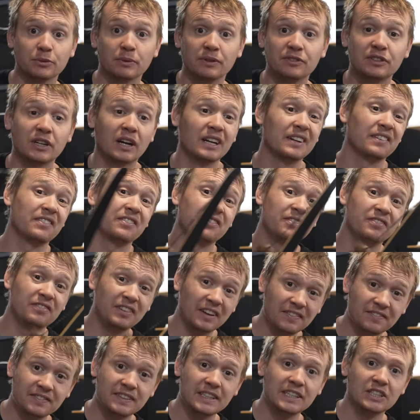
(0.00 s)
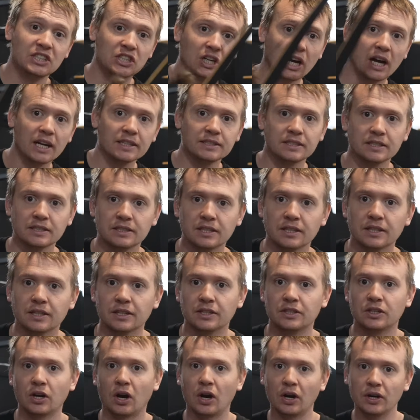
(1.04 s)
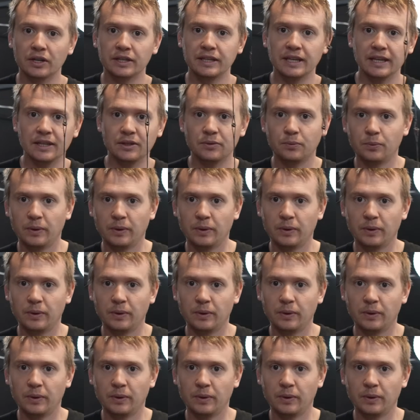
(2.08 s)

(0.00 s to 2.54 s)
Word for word: we've shot 50 shots into the target